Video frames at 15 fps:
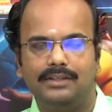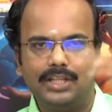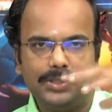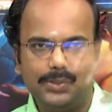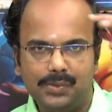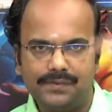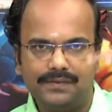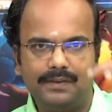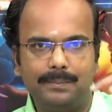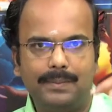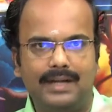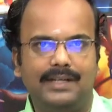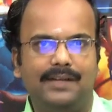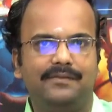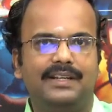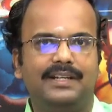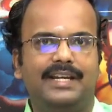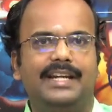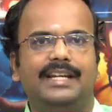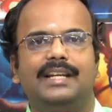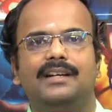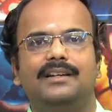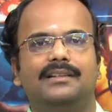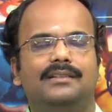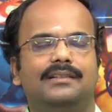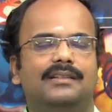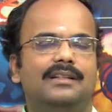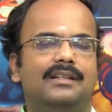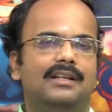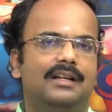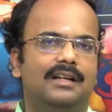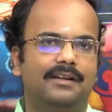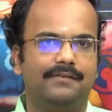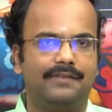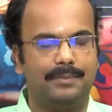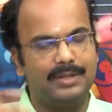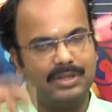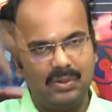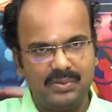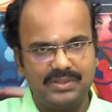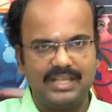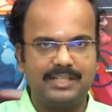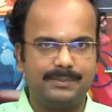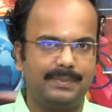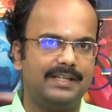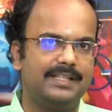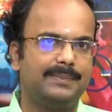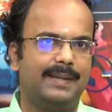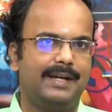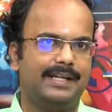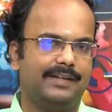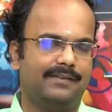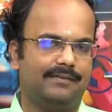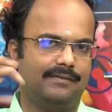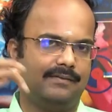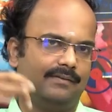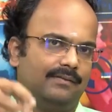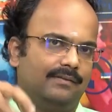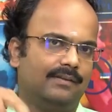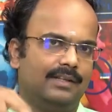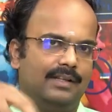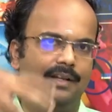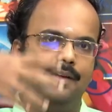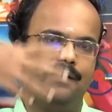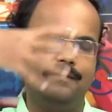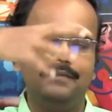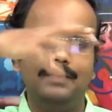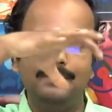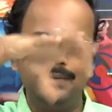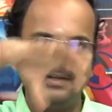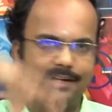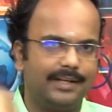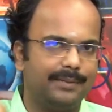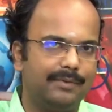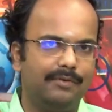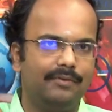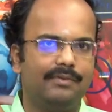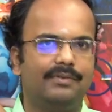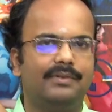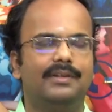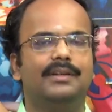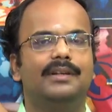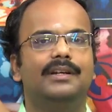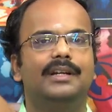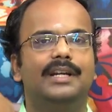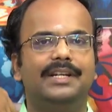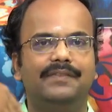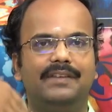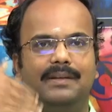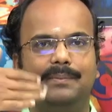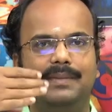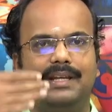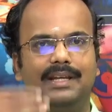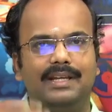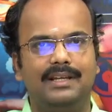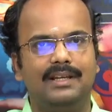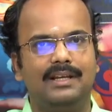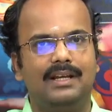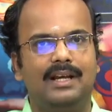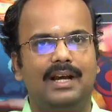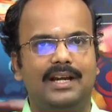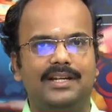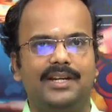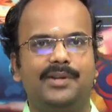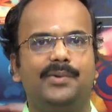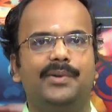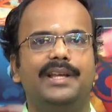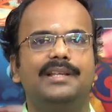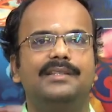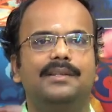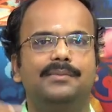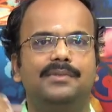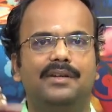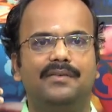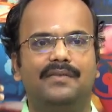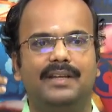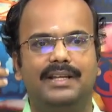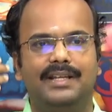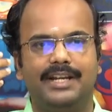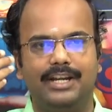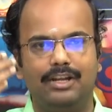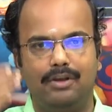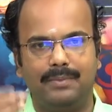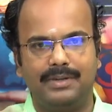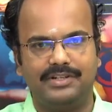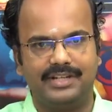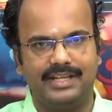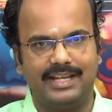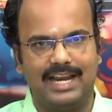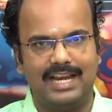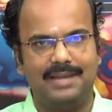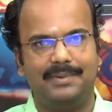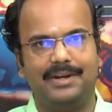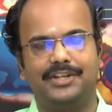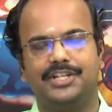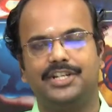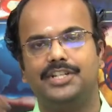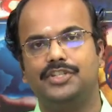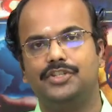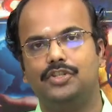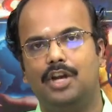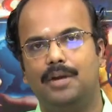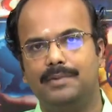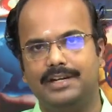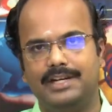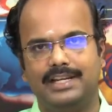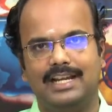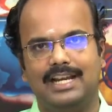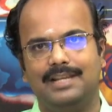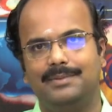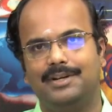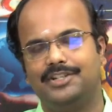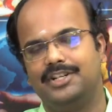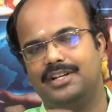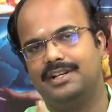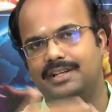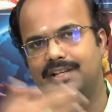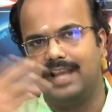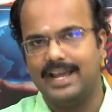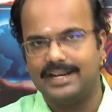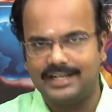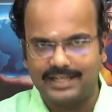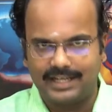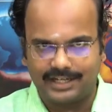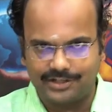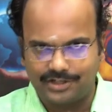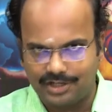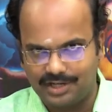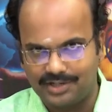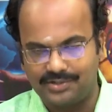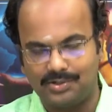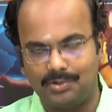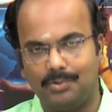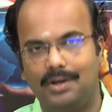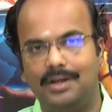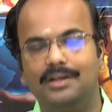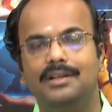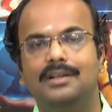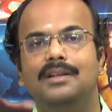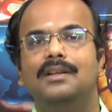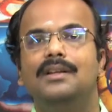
the useful part of the data uh, from a user's perspective will be removed. It will be undergoing some sort of like radiometric calibration, geometry calibration, error correction and so on.